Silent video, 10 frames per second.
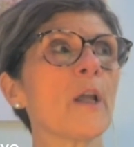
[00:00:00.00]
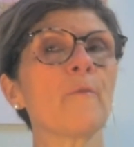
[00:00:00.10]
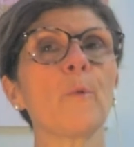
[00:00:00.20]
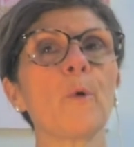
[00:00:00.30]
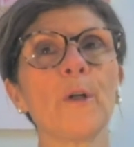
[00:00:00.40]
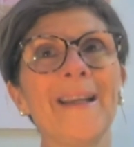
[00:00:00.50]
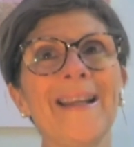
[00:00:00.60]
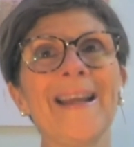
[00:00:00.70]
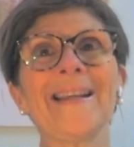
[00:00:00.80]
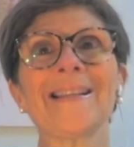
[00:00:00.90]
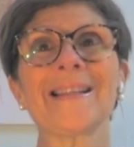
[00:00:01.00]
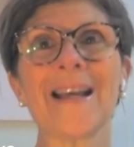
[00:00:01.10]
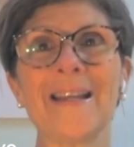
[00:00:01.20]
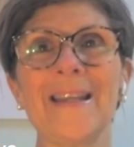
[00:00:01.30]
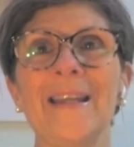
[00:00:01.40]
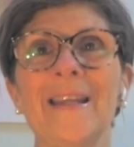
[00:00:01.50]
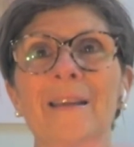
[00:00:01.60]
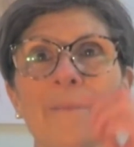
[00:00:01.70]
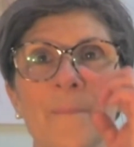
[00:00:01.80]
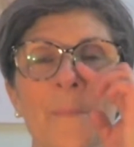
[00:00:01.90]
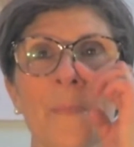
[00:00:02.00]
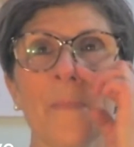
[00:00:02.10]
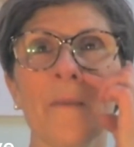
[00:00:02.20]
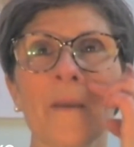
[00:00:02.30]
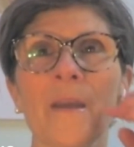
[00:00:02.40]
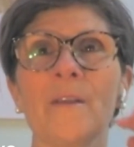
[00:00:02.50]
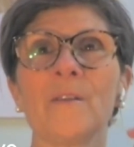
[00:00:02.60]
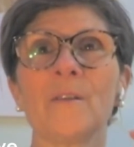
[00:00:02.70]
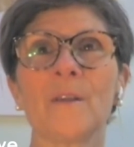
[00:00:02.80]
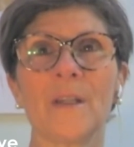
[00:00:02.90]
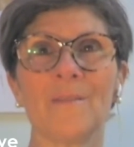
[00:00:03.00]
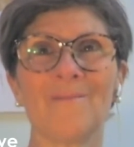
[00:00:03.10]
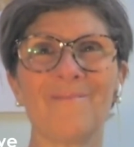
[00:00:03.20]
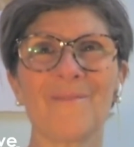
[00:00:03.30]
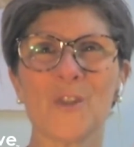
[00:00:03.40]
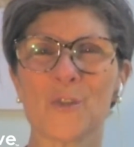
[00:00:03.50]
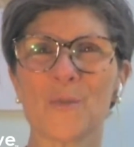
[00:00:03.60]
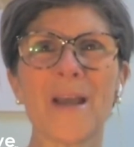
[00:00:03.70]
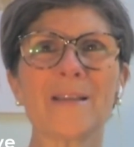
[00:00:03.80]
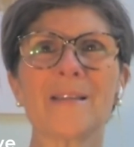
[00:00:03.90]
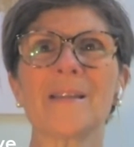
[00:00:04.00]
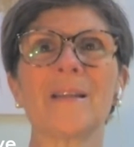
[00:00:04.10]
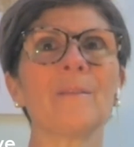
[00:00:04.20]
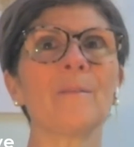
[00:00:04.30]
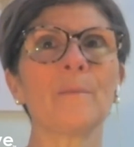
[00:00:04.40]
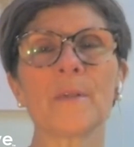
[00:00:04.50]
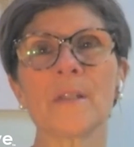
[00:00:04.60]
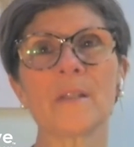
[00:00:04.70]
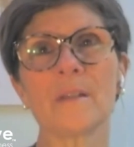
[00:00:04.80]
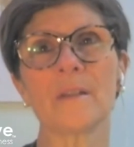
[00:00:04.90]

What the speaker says: worry and anxiety and stress that was,